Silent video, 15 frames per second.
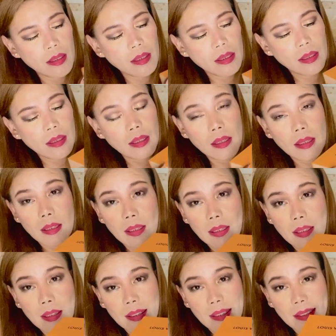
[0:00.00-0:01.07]

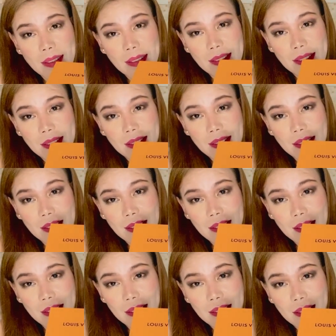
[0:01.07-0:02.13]

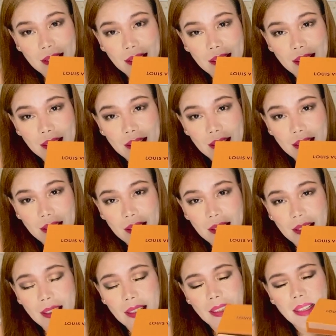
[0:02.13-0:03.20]

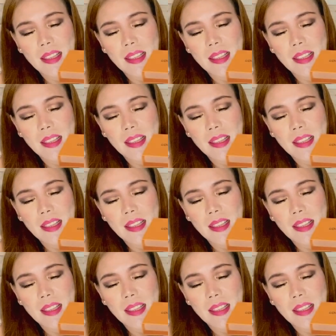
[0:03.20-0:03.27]
[no speech]